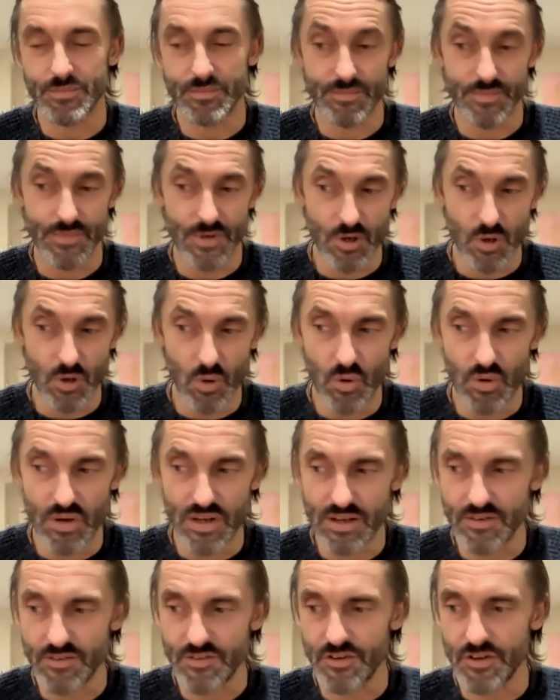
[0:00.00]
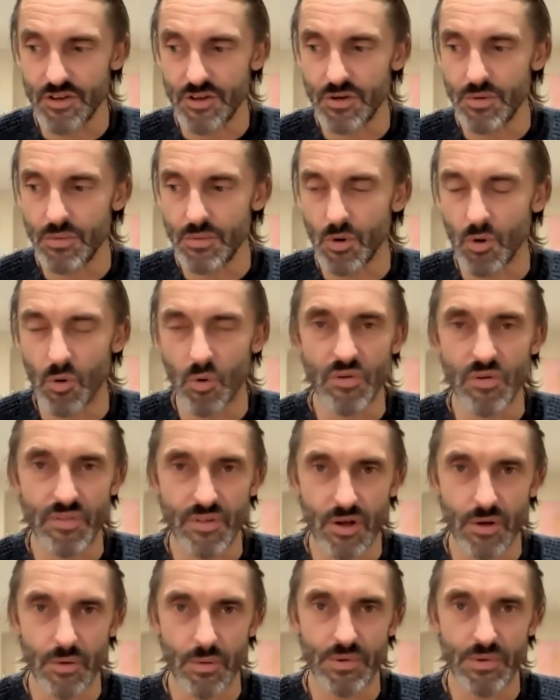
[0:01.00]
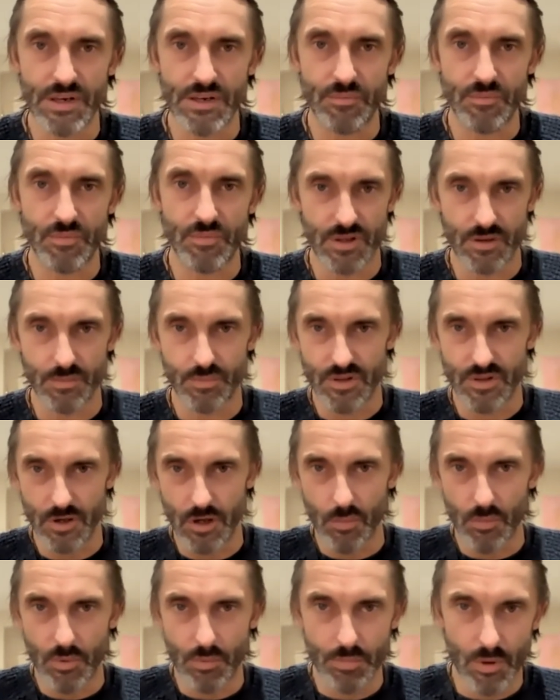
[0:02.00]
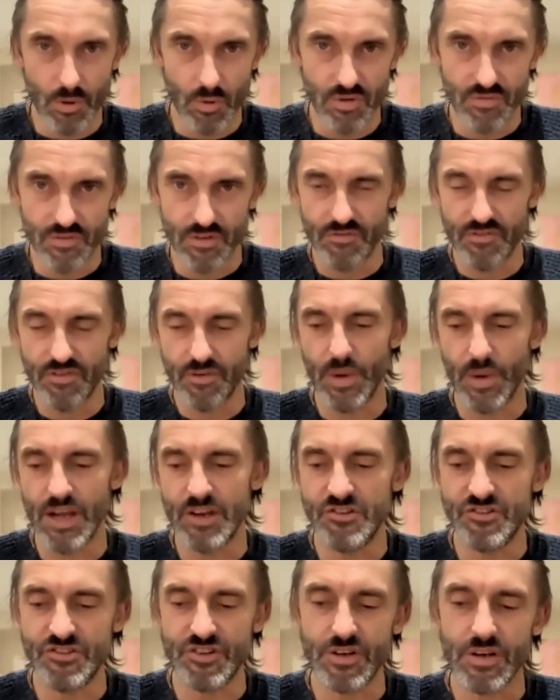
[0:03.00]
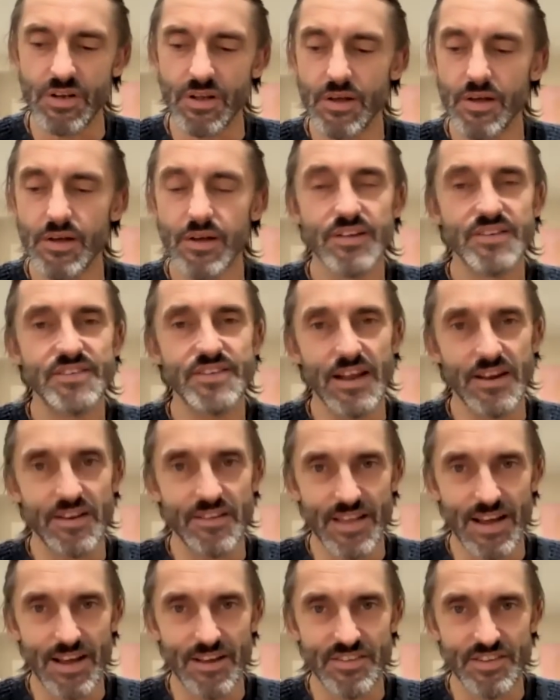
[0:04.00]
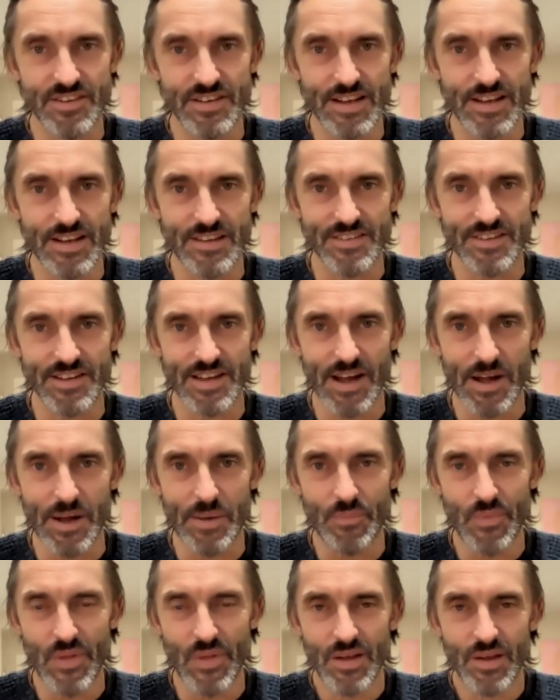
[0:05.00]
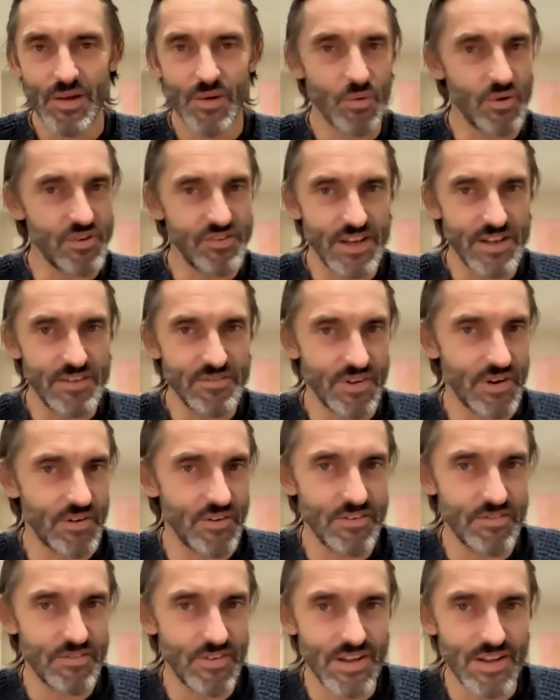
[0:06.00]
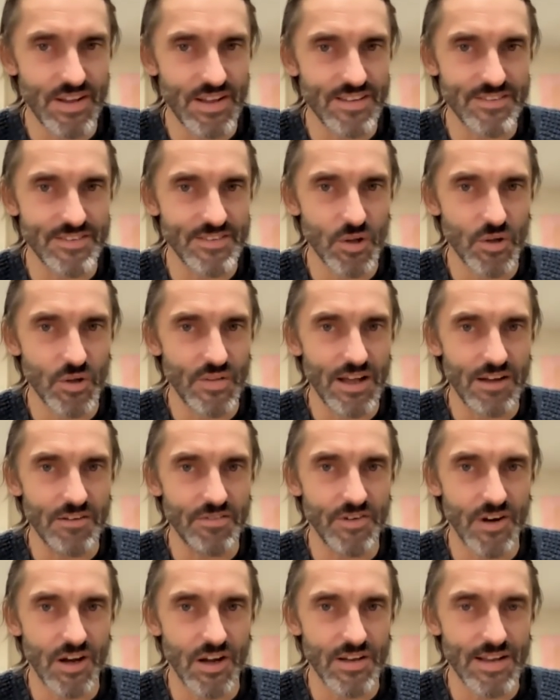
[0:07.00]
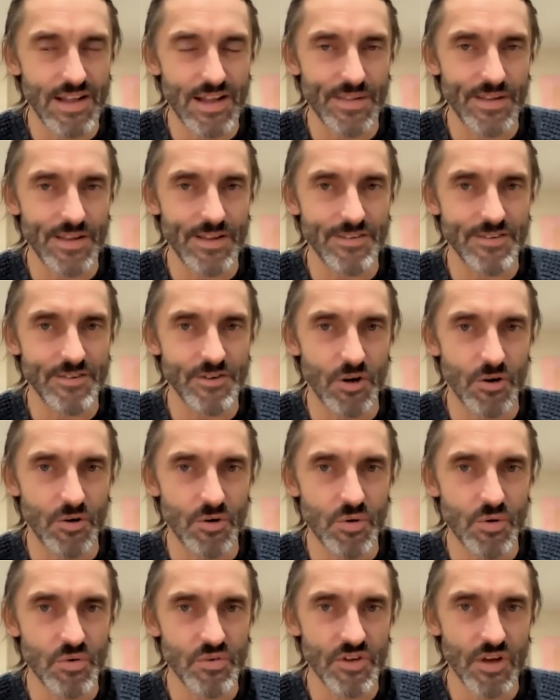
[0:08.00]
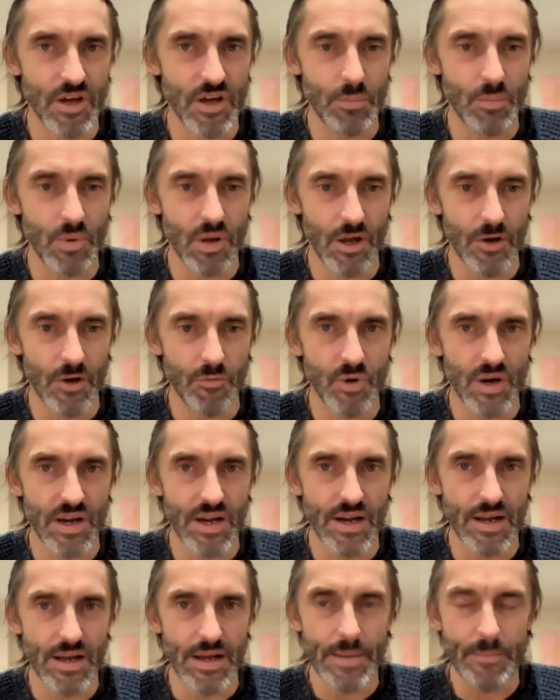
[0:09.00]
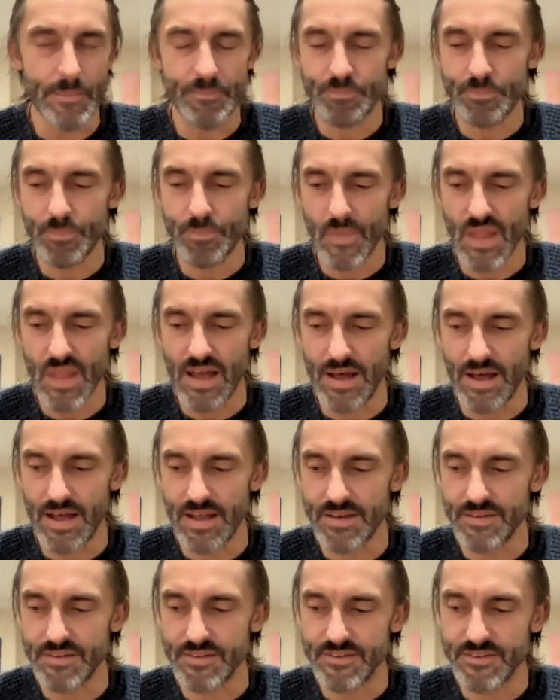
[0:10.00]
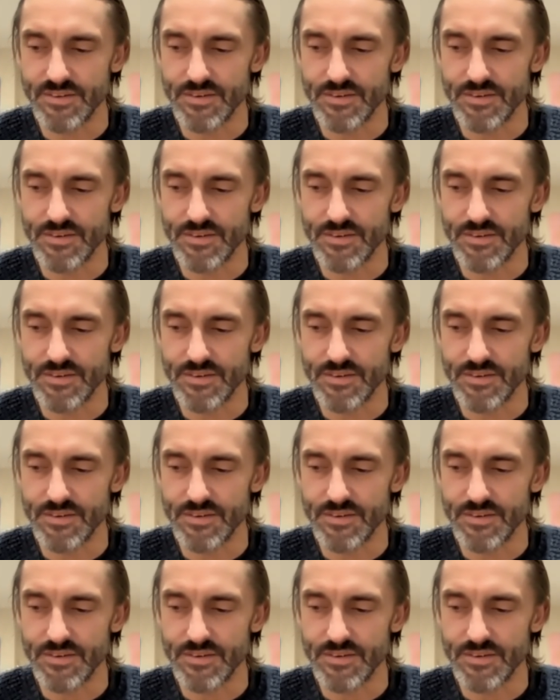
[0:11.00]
according to all of the common pool of information, 10,000 years ago, which ain't it's not that far down the historical timeline, really. And